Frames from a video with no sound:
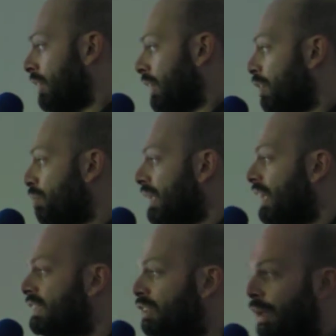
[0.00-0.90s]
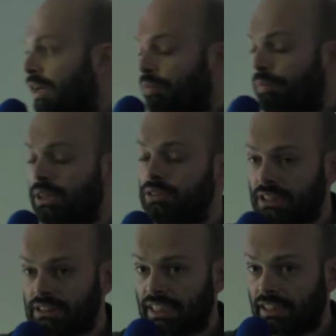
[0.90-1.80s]
It will be less about
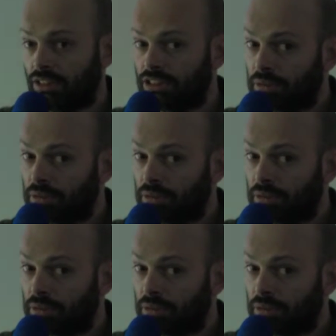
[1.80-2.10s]
building technology.